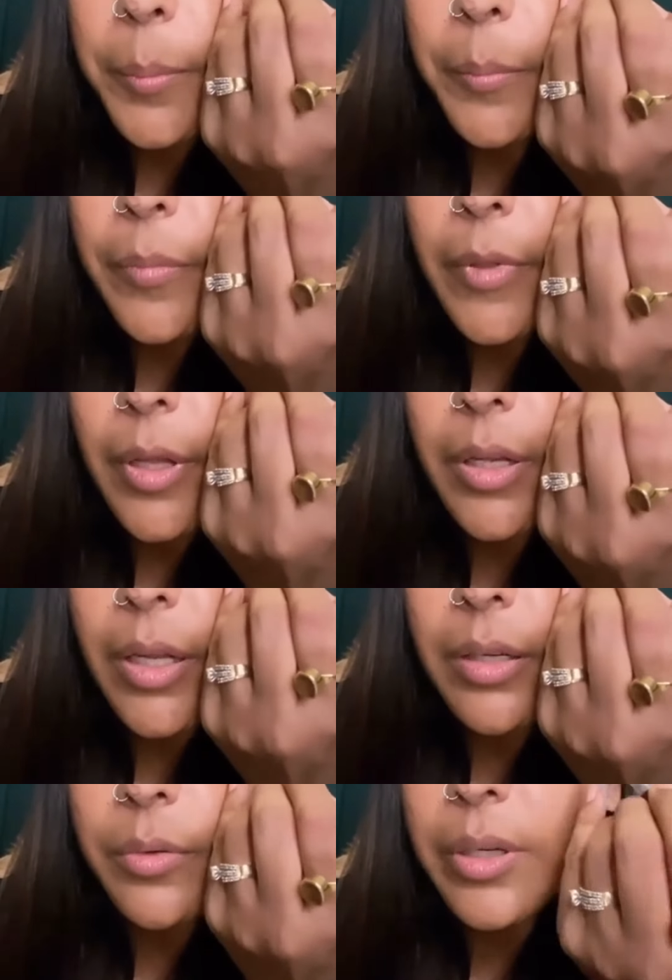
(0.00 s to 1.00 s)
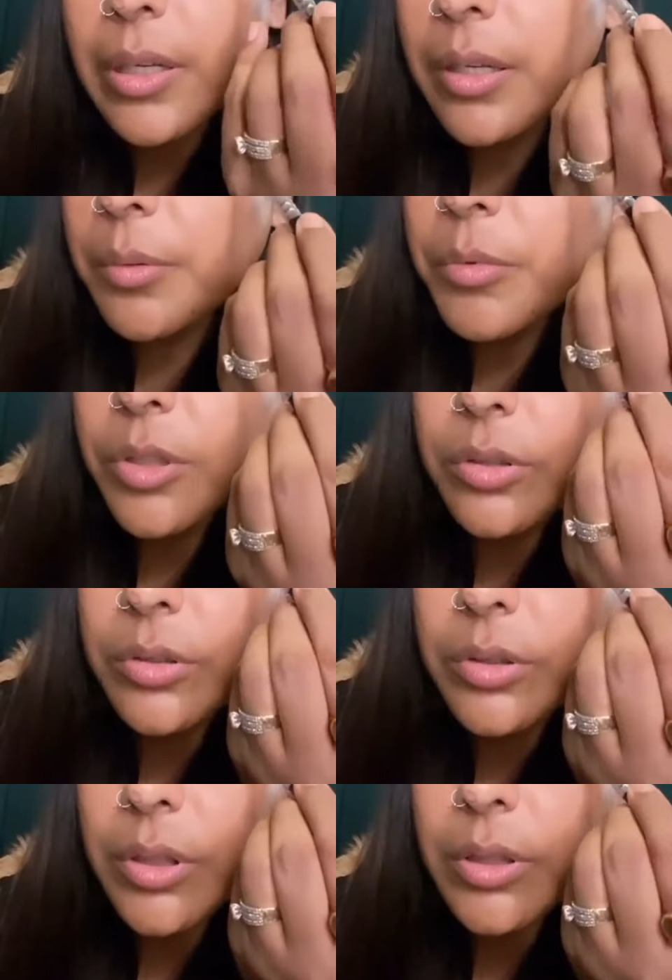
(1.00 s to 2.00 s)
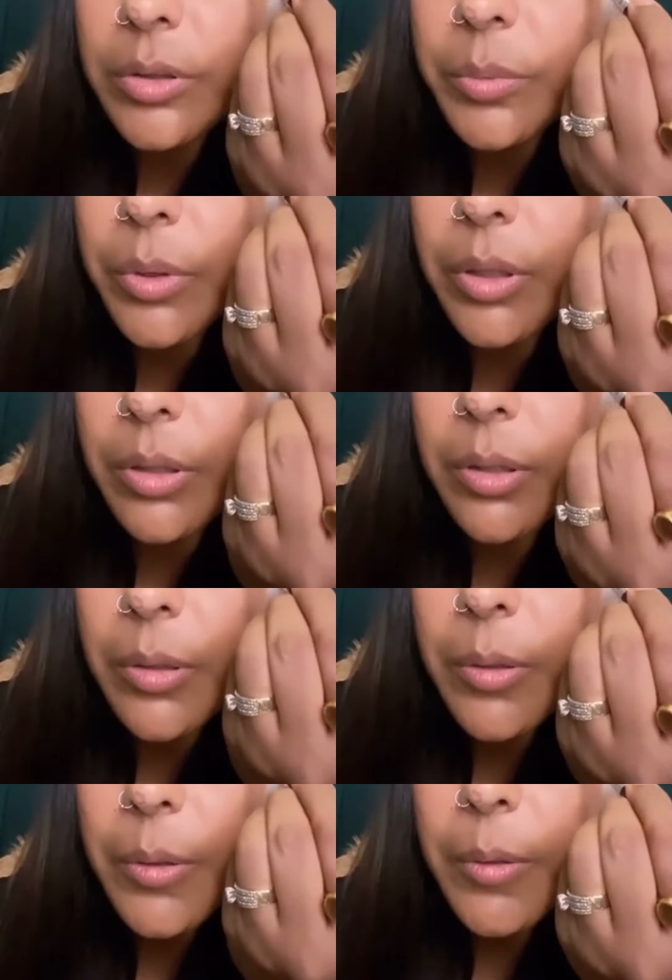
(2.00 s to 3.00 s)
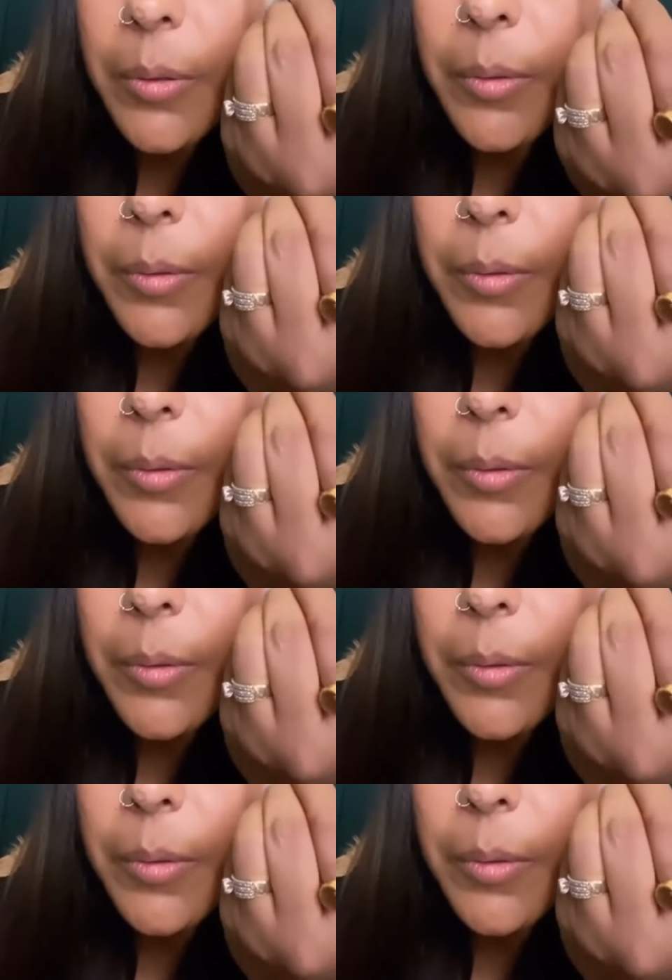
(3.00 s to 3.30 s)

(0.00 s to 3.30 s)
side and keep blending like